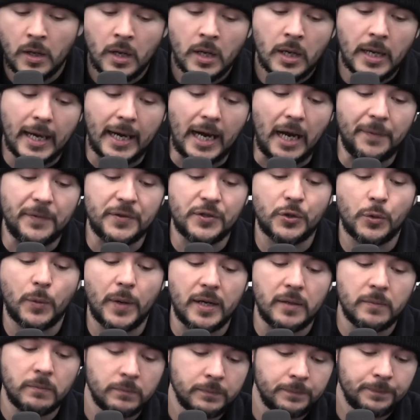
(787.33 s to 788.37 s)
I got this
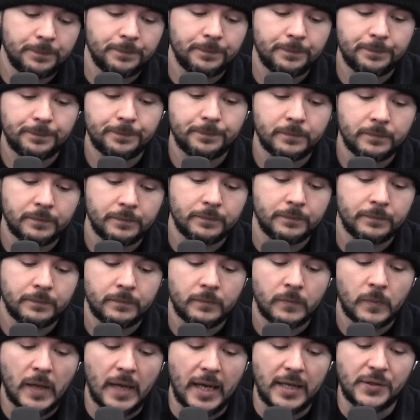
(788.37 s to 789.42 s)
tweet
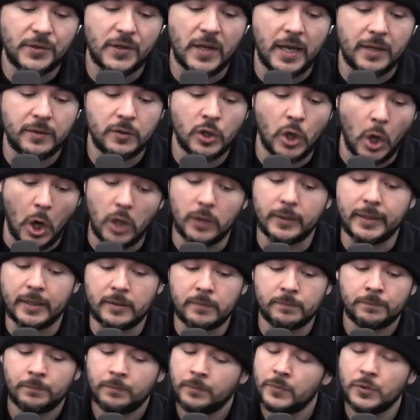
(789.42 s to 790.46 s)
I said, called it.
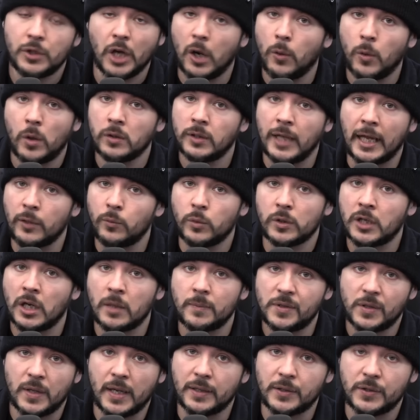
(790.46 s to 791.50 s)
Y'all won't like what comes
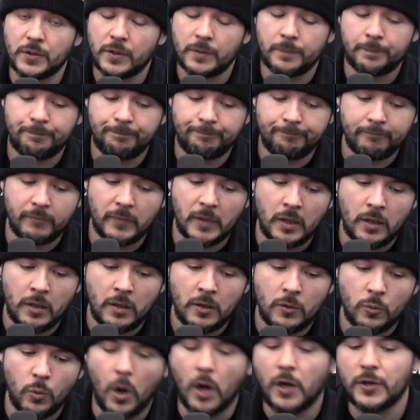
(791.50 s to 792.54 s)
next.
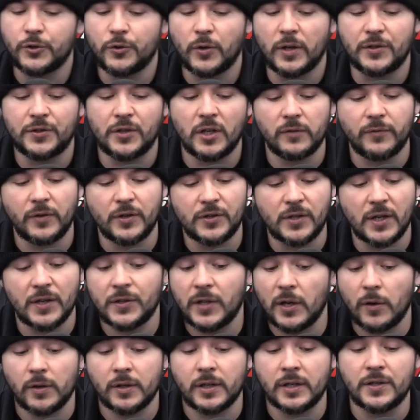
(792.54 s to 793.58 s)
Wall Street Silver says
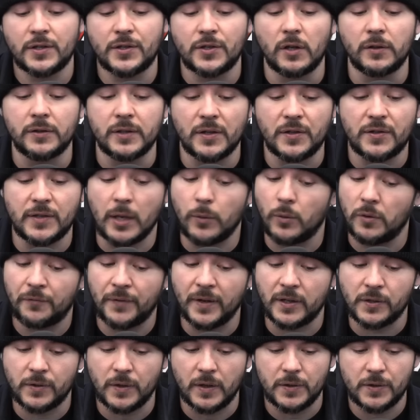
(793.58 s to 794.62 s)
there are consultants that will
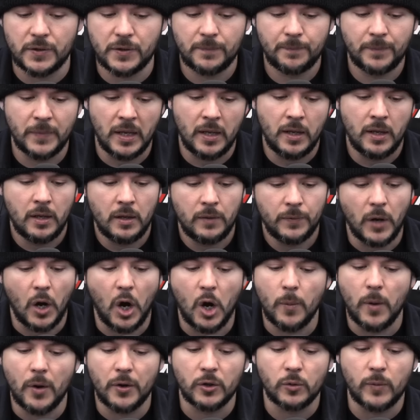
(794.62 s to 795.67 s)
fix this. The
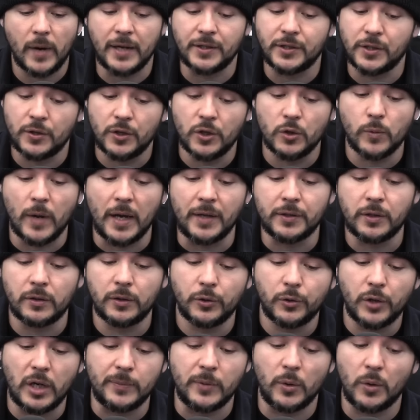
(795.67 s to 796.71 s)
homeowner writes a new rental
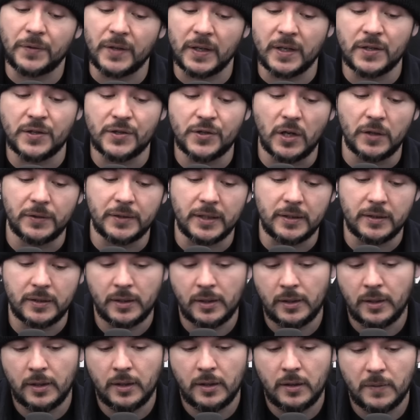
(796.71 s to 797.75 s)
agreement with the consultant.
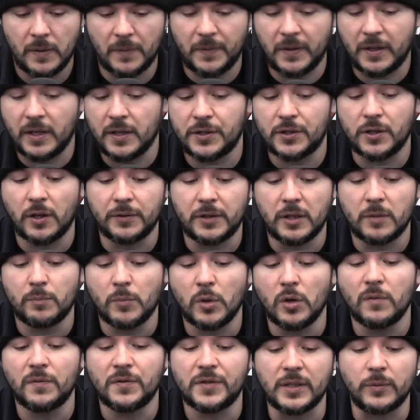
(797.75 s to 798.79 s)
Then the consultant
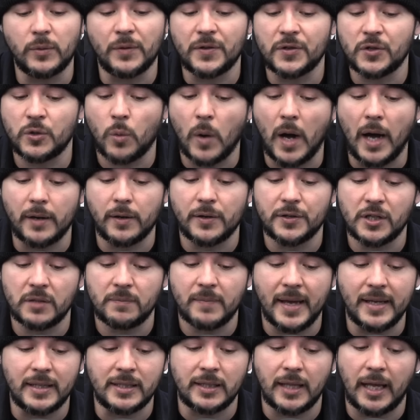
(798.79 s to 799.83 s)
moves in with the squatters and
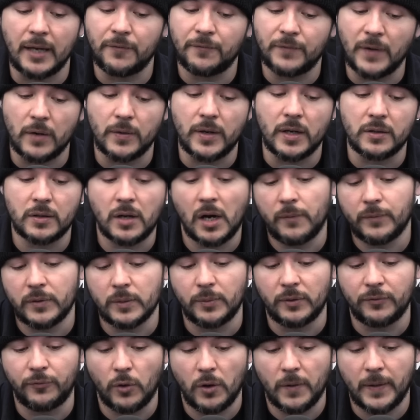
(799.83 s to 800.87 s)
makes life very uncomfortable
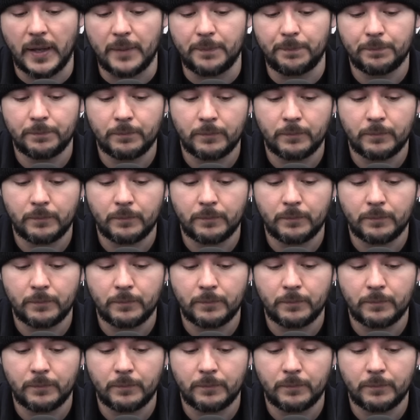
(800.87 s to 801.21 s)
for them.